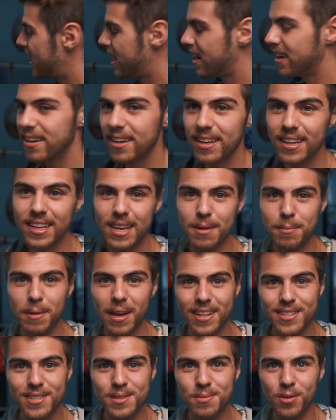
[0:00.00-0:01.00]
ya. Keep
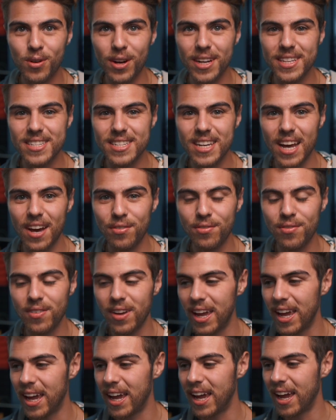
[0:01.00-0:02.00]
making some great stuff,
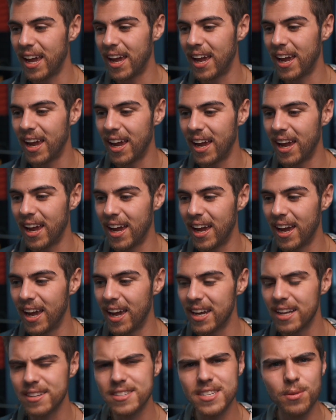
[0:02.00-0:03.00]

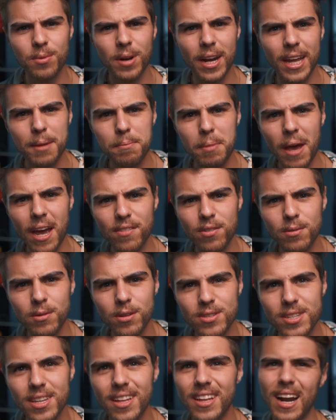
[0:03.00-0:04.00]
and I'll see you when I get back from
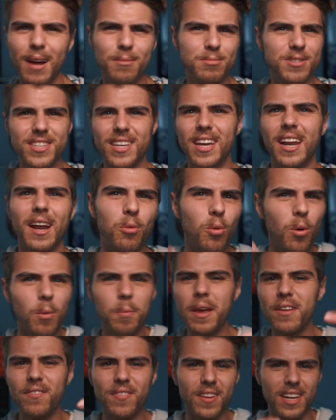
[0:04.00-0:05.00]
New Zealand. I'm just kidding. We'll
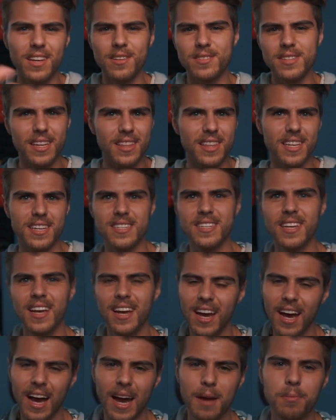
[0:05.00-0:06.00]
make videos like this,
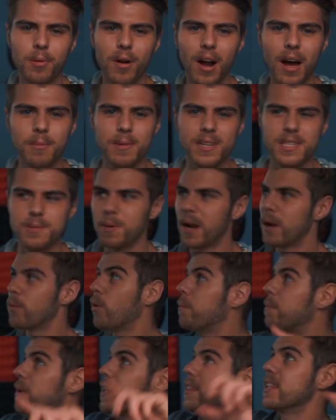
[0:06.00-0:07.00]
I promise, but I
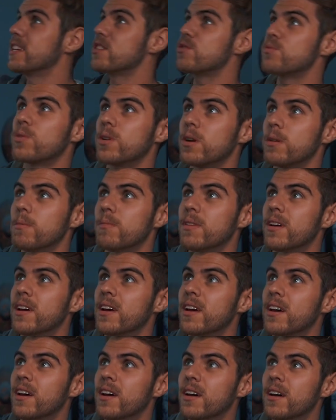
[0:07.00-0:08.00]
won't be in this room
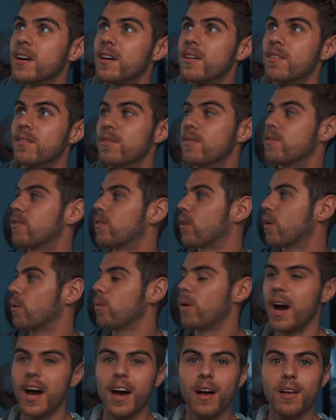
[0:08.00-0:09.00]
for a
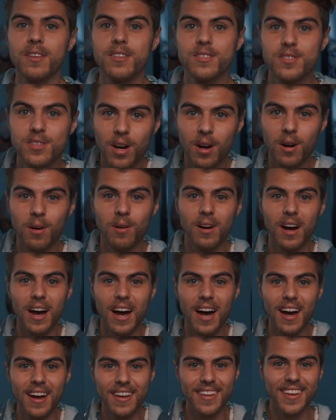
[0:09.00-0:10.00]
while. So,
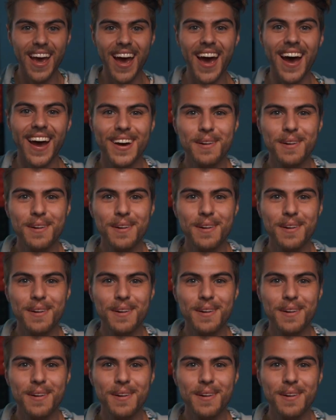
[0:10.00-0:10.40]
yeah,